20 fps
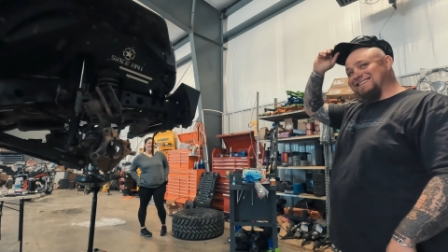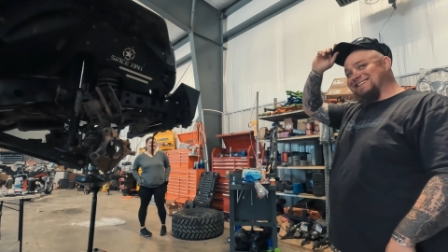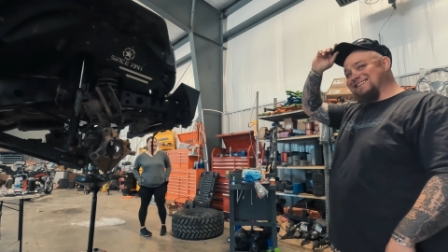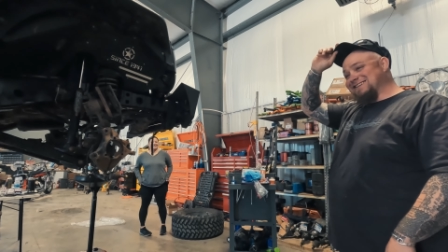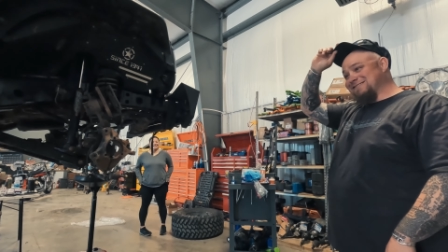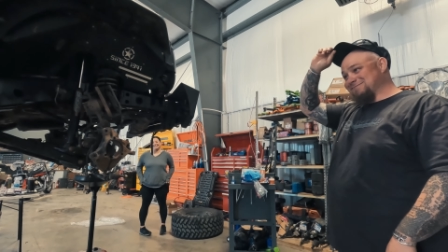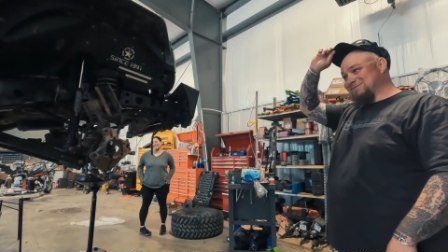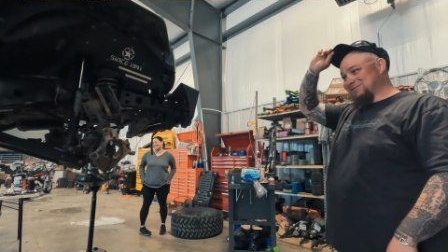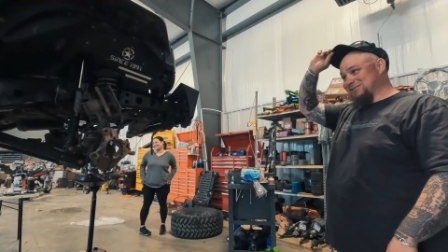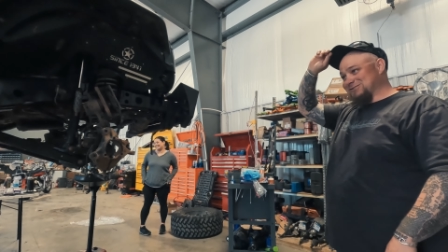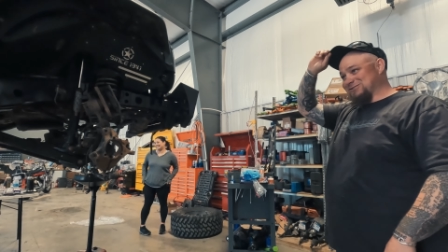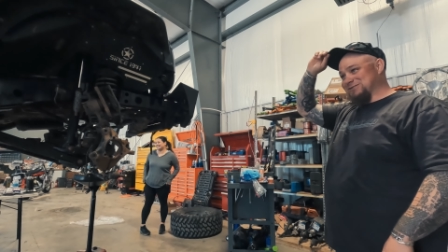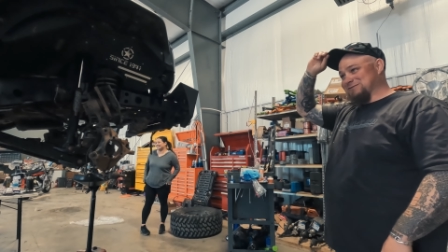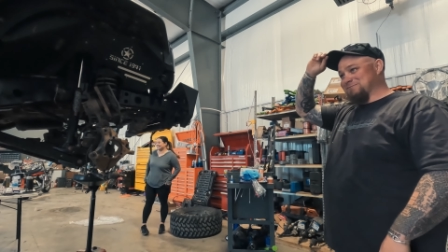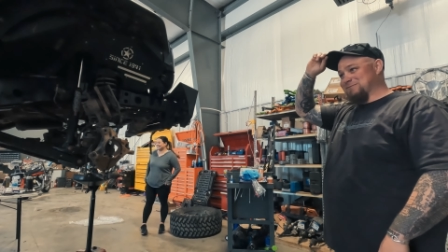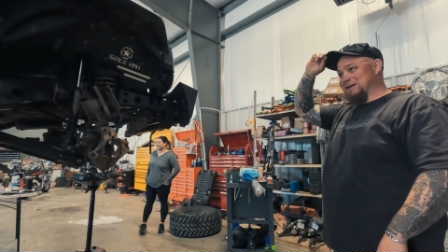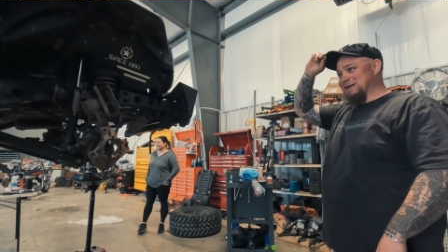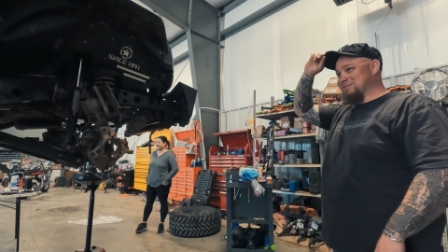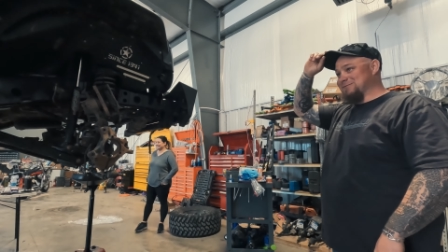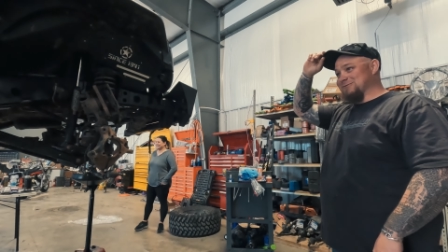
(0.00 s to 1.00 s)
then I'm sure
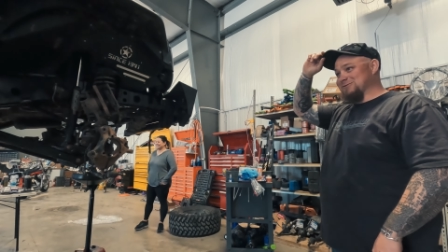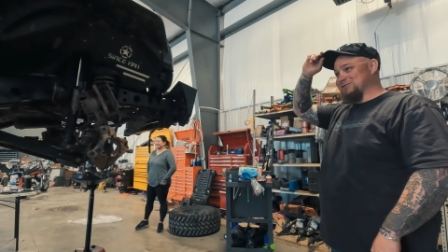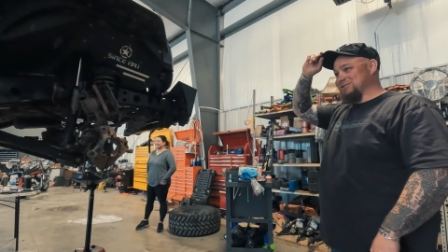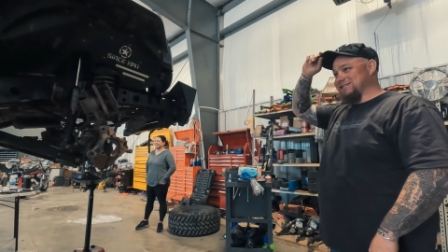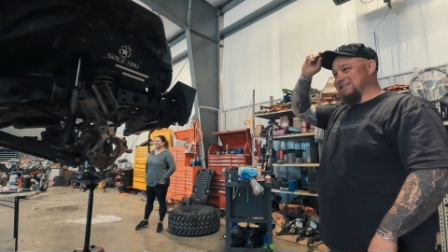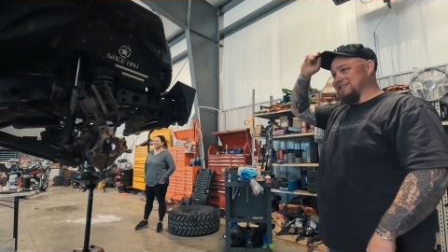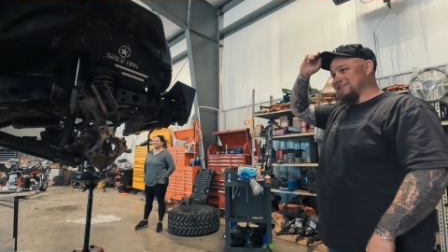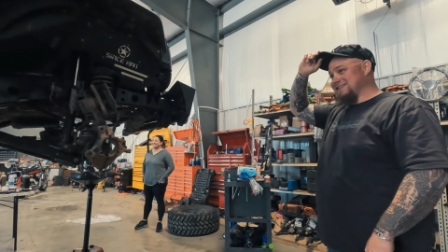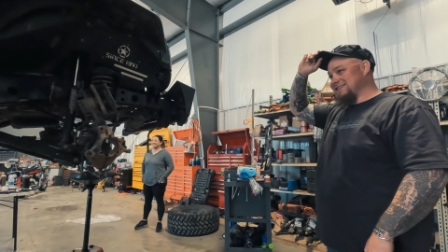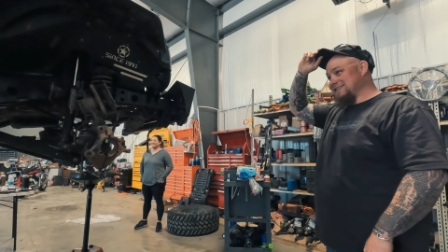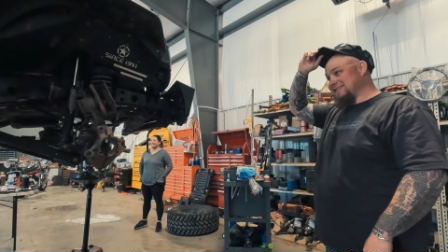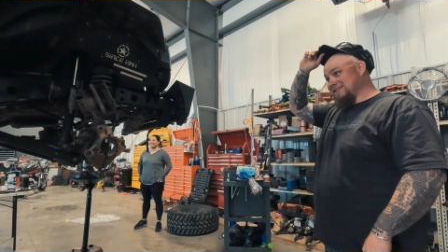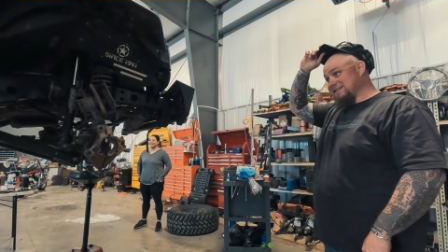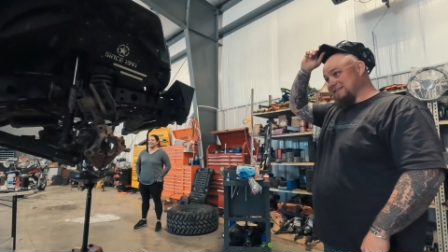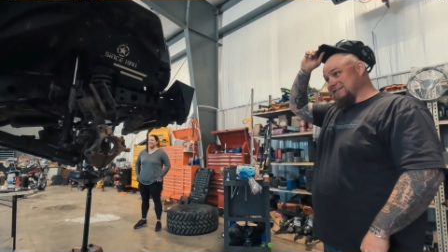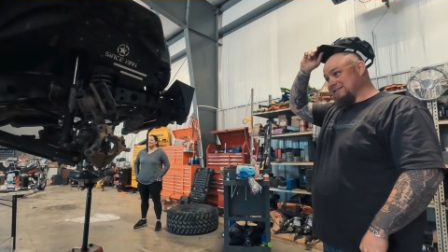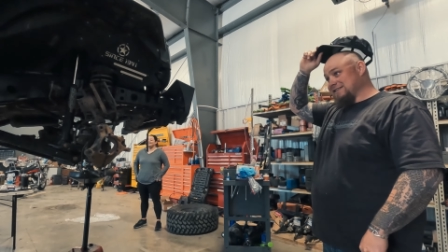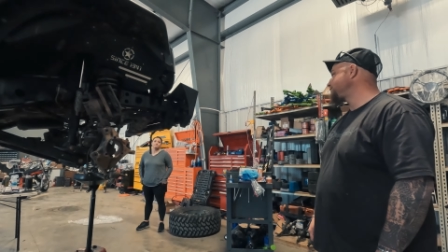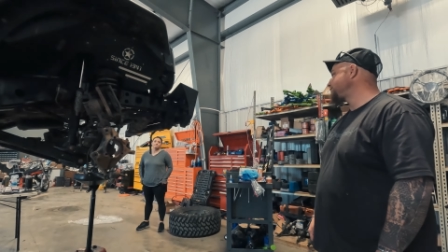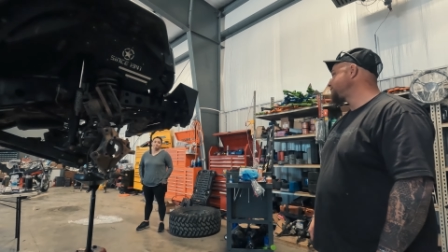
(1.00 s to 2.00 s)
she'll break more shit.
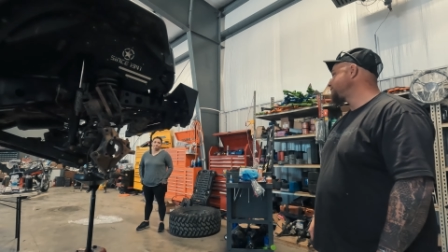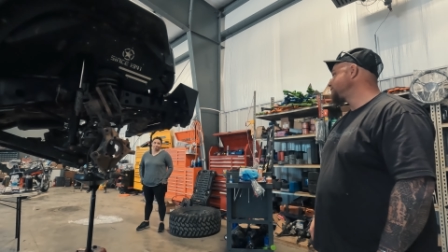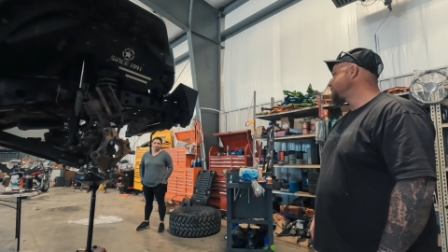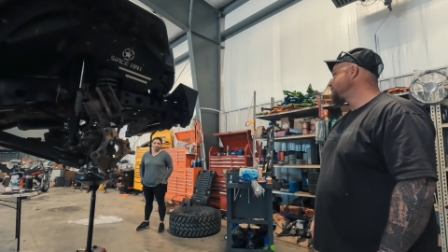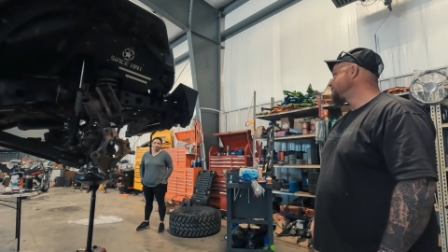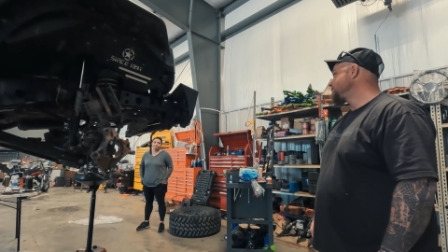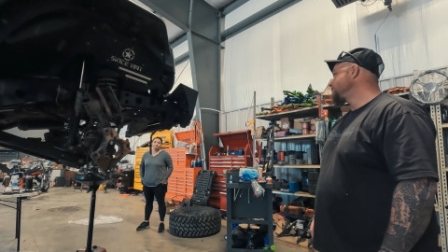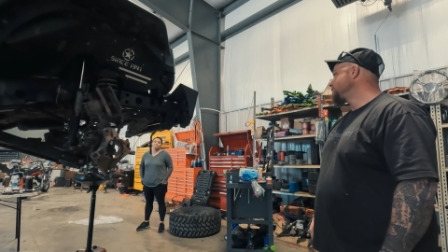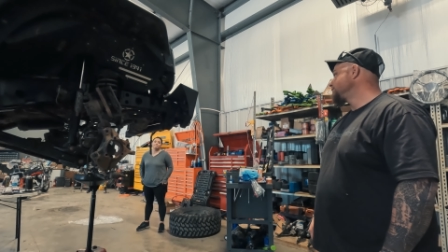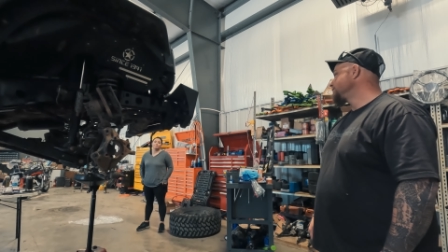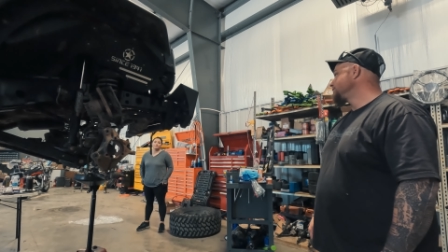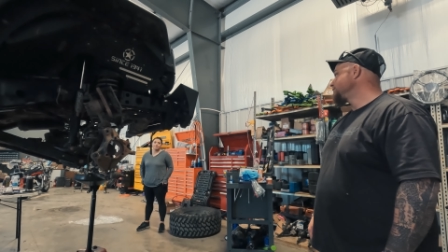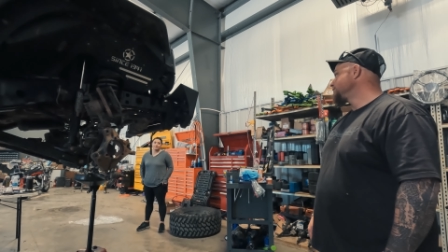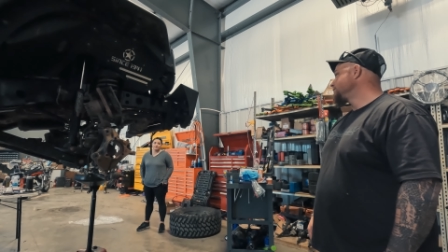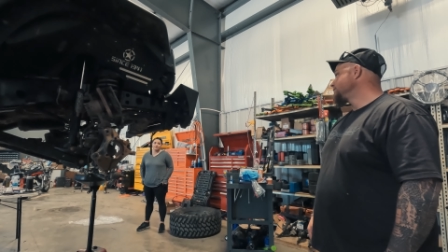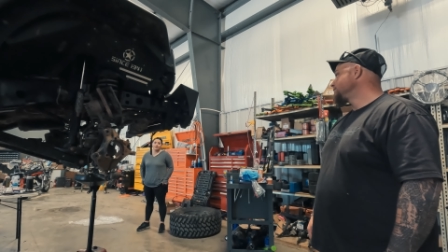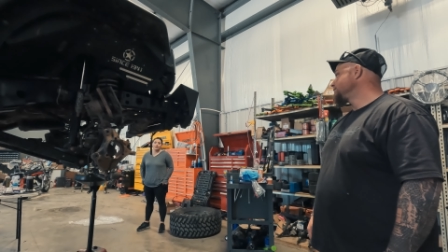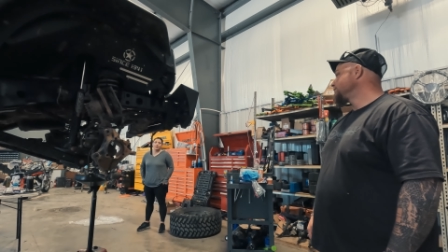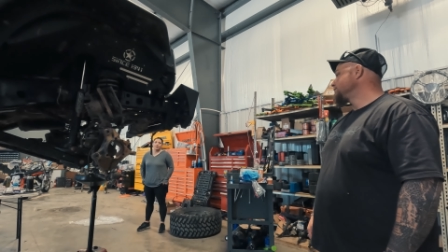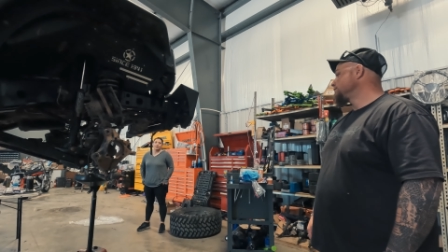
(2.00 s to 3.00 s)
Mm-hmm.
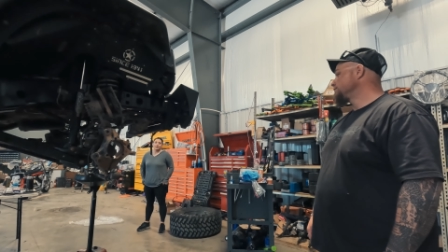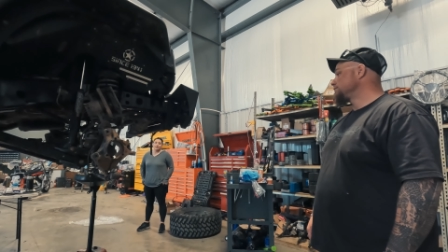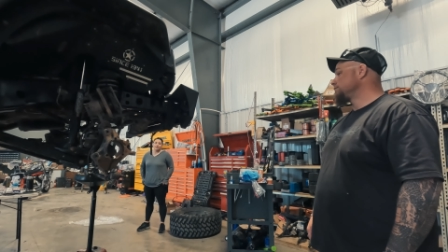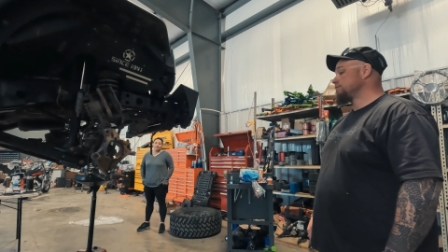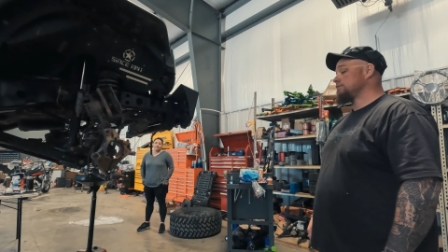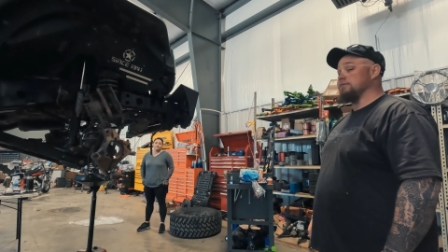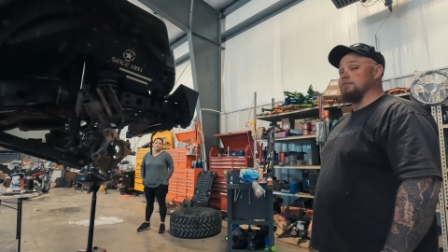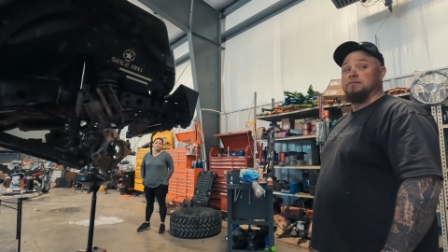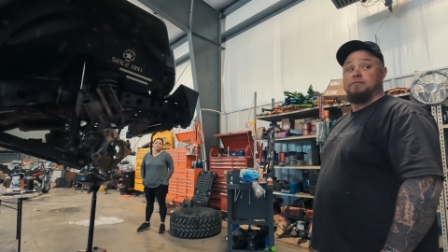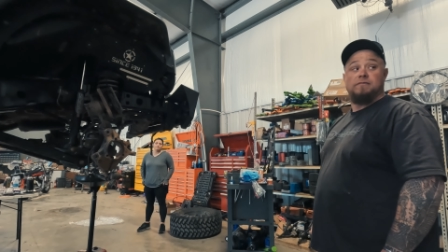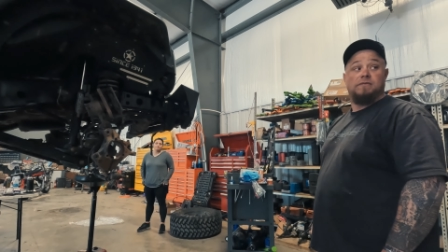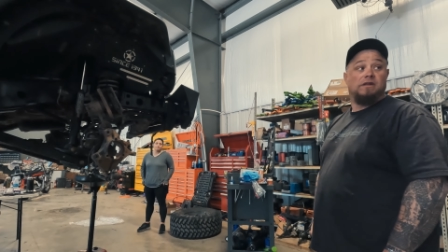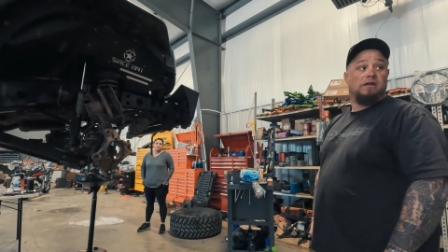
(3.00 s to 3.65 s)
Oh, already fucked